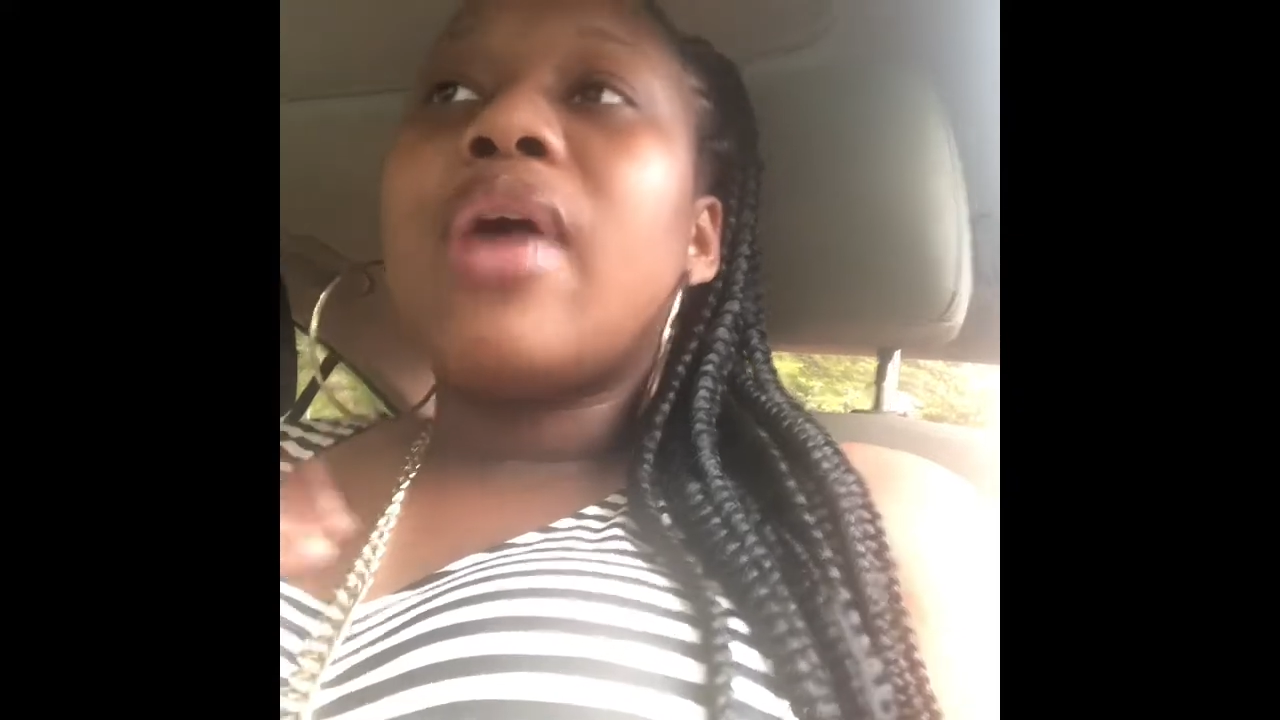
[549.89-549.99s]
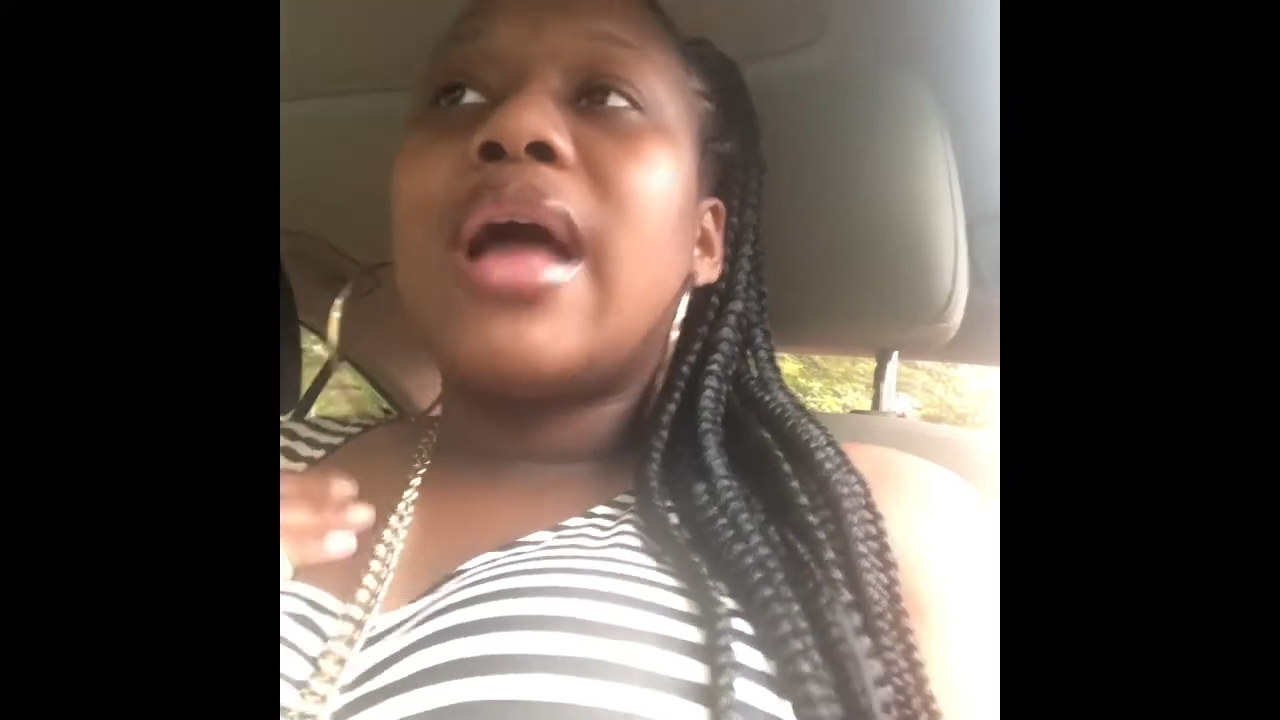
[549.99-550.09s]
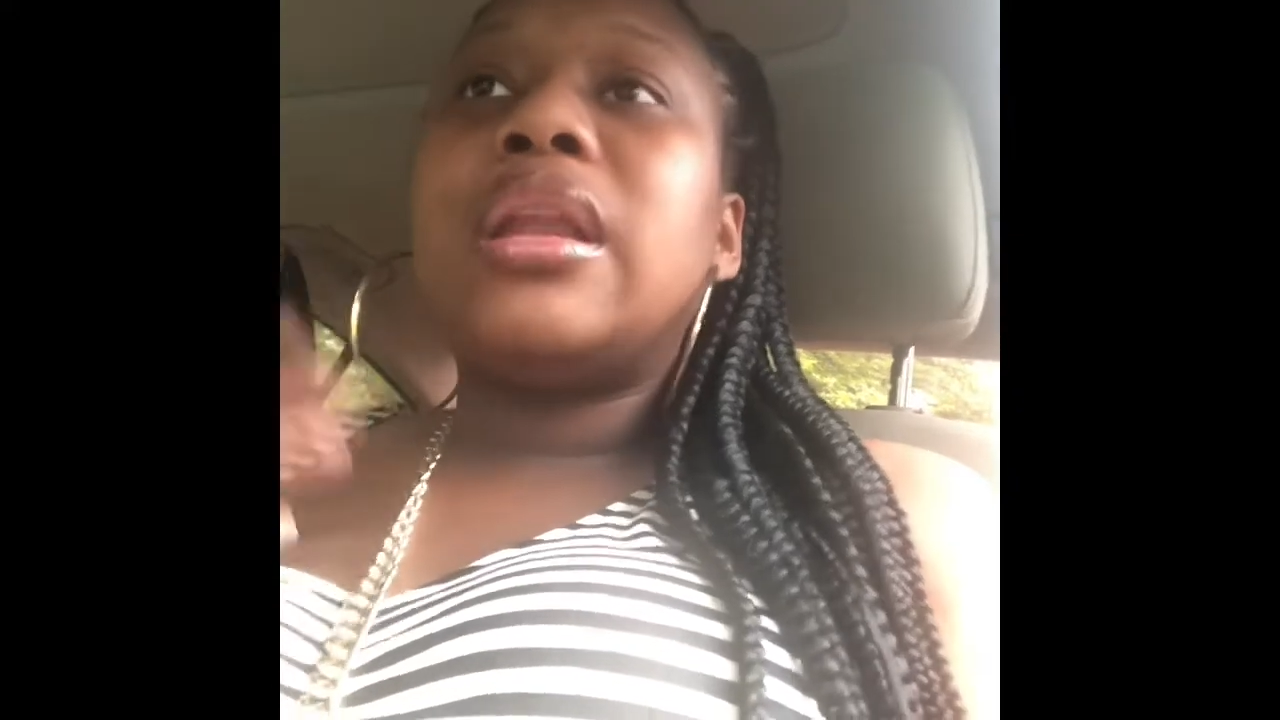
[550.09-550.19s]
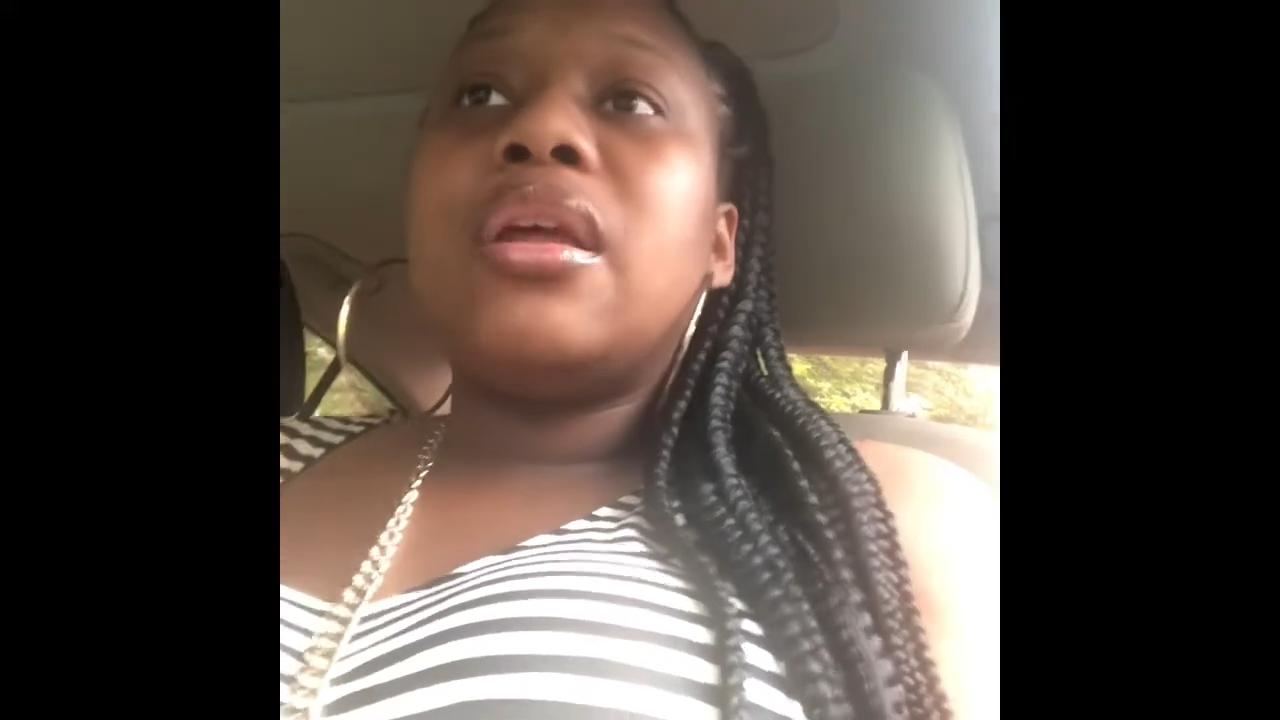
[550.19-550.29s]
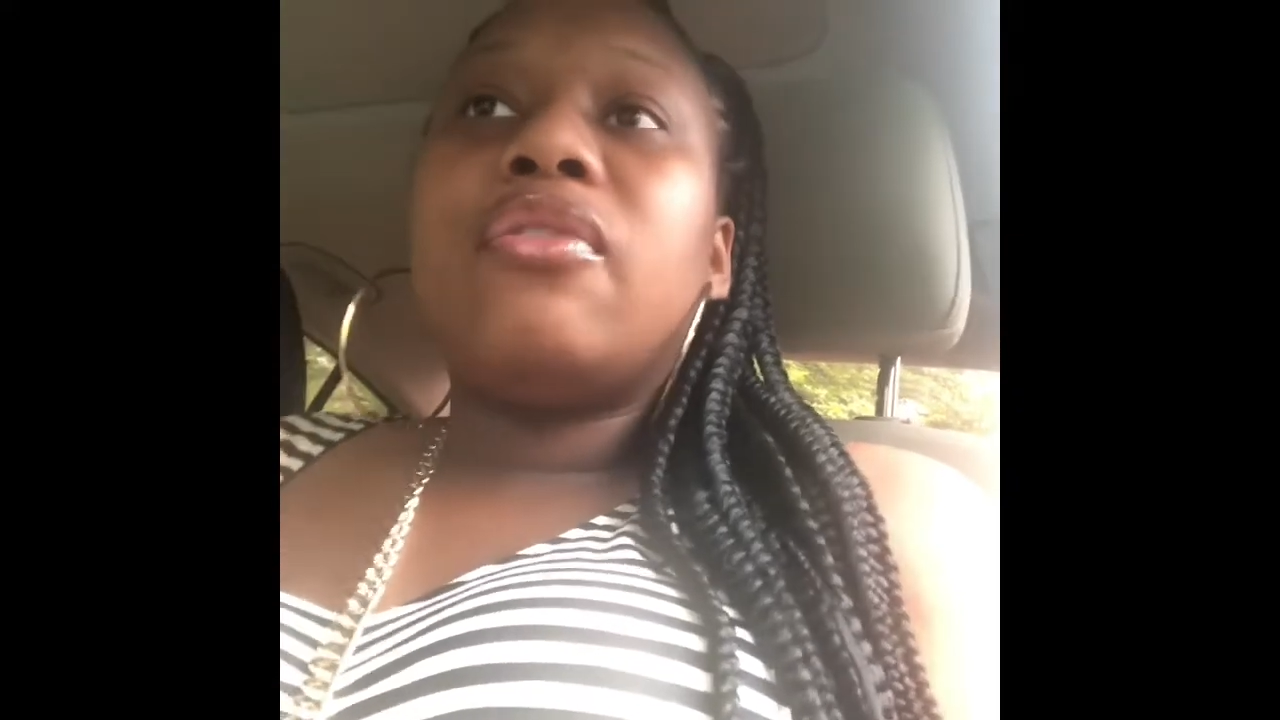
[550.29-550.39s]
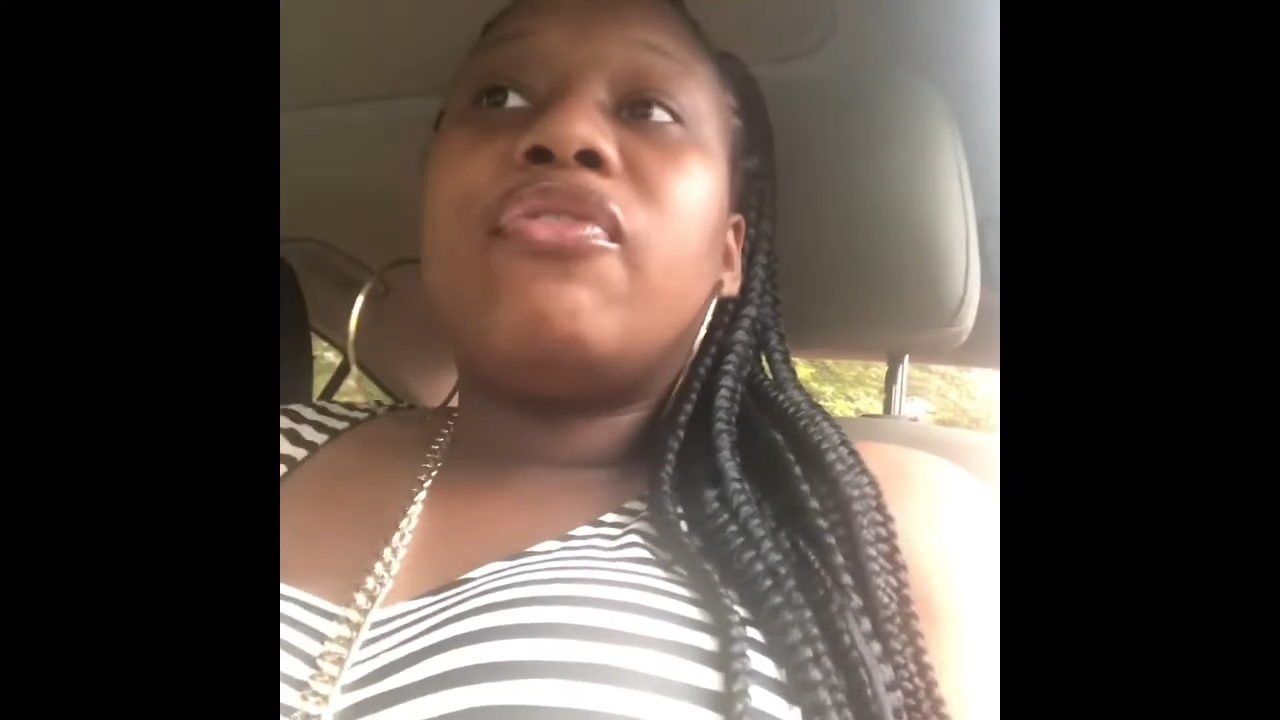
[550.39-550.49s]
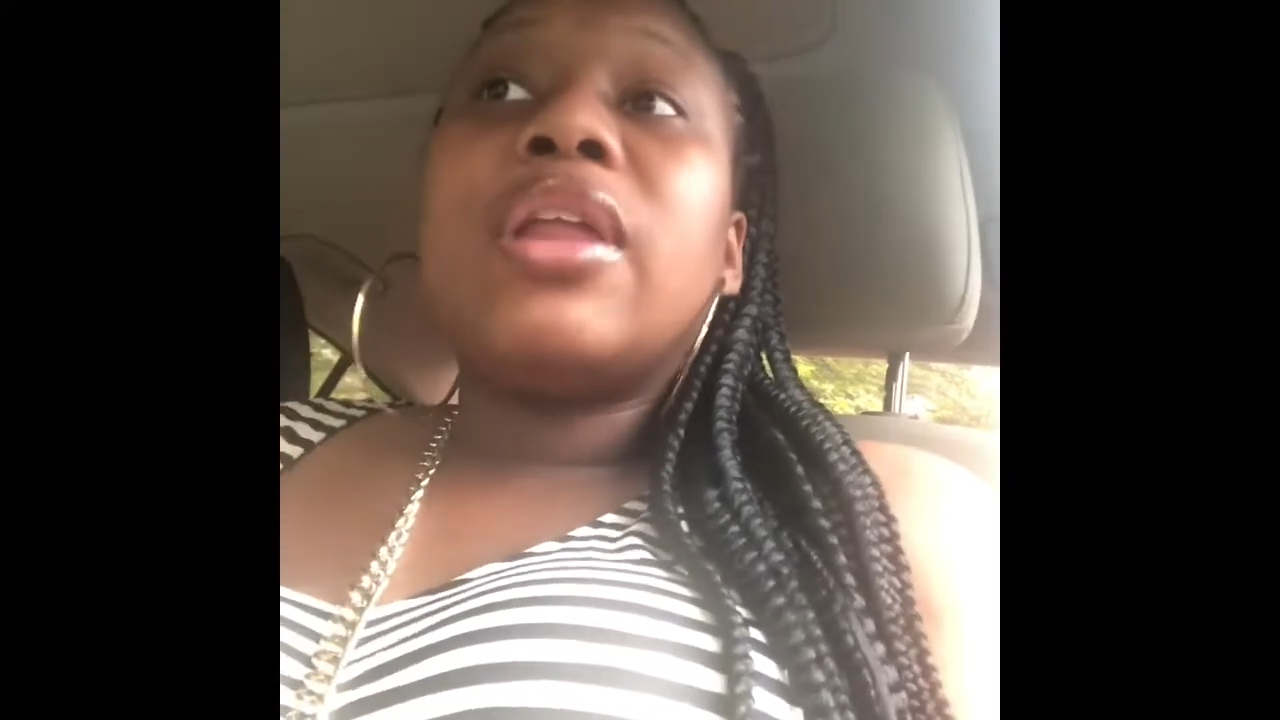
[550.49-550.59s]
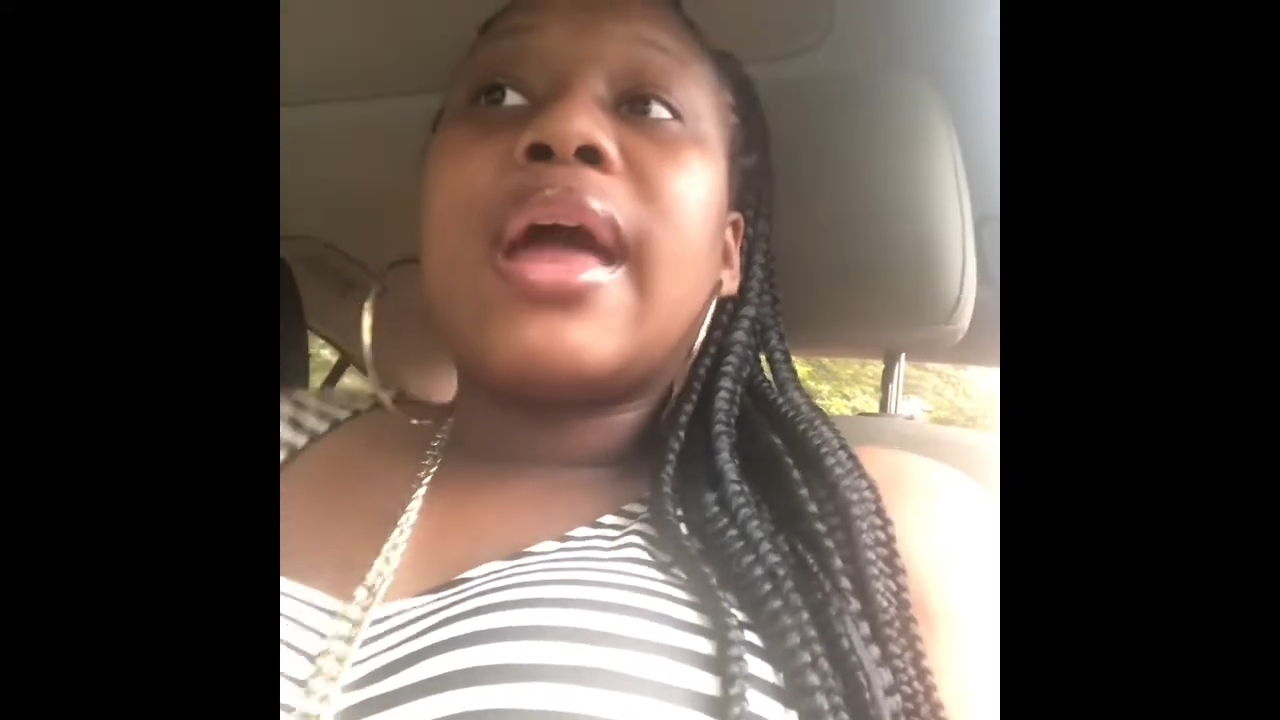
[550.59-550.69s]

I didn't feel